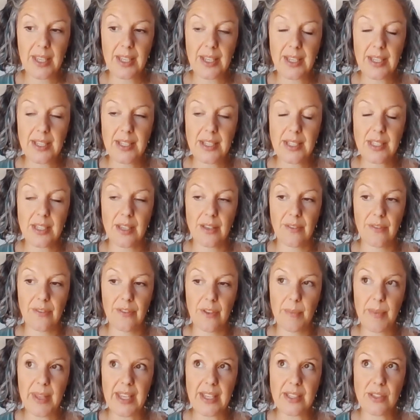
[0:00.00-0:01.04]
because
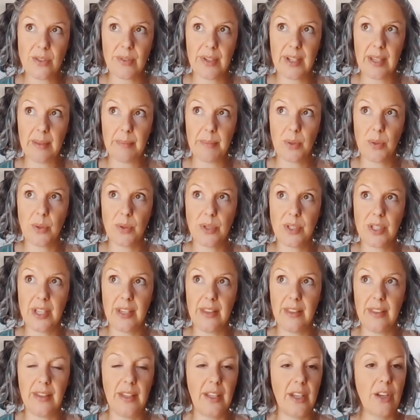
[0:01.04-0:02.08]
for me it's really
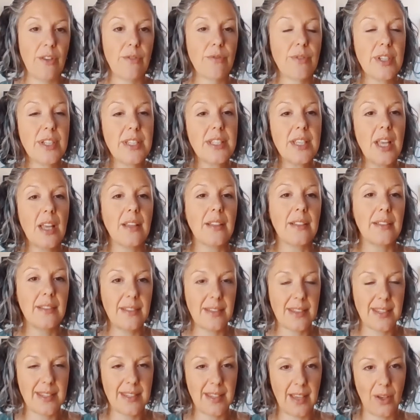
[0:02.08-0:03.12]
important.
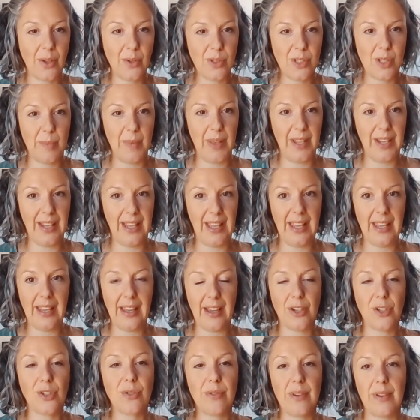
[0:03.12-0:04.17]
Results
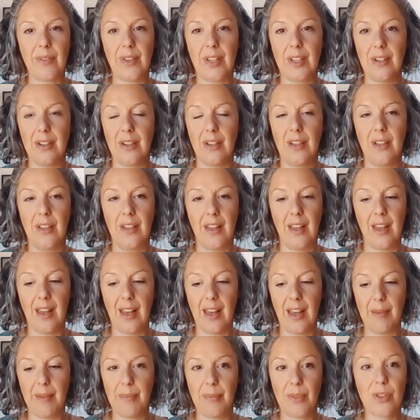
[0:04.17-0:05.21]
ultimately are driven
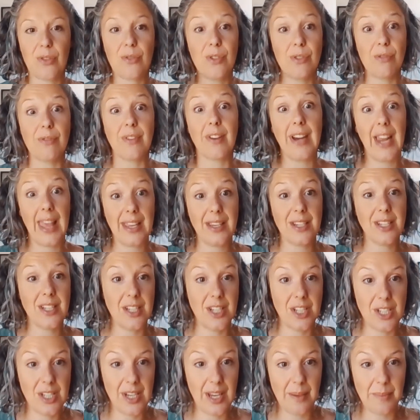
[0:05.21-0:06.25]
through
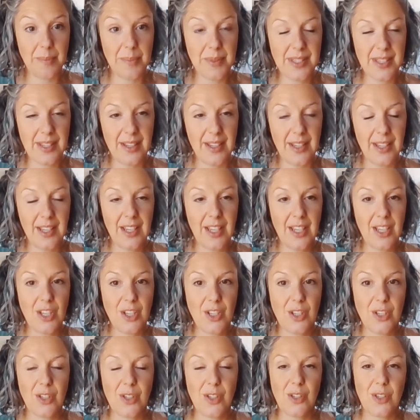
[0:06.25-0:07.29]
relationships.
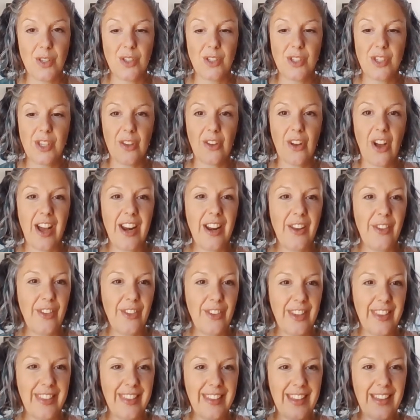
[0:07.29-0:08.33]
So kind of
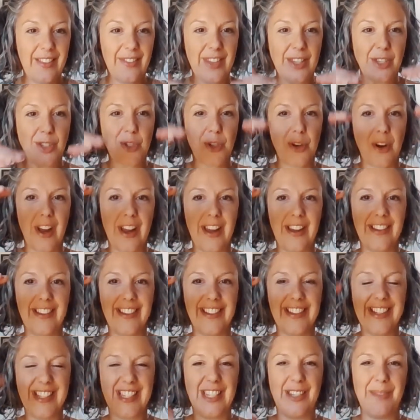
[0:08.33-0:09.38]
if you think of this
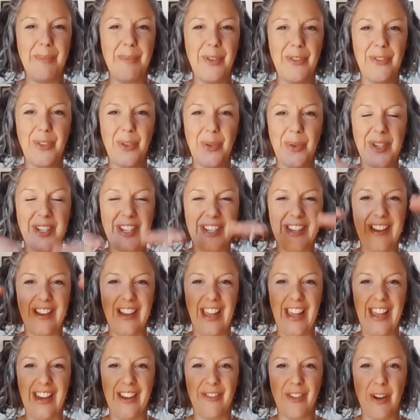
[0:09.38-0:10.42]
triangle as you move forward in
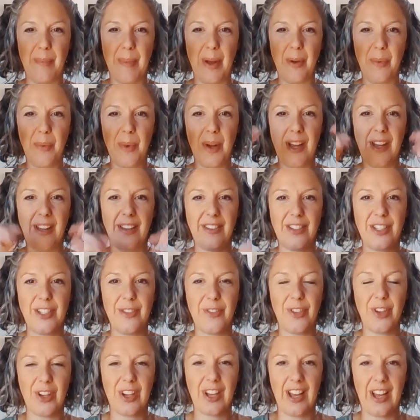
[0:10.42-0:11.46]
a remote world,
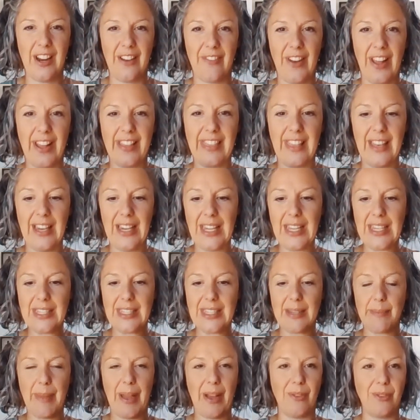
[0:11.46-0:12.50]
you've got kind of like the
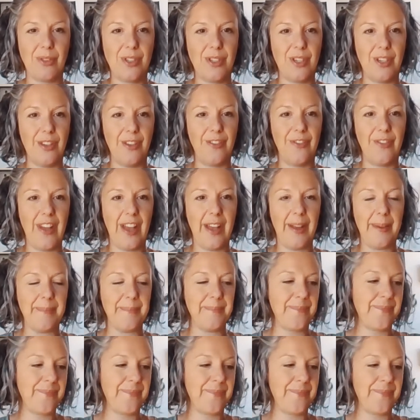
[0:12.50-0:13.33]
least amount of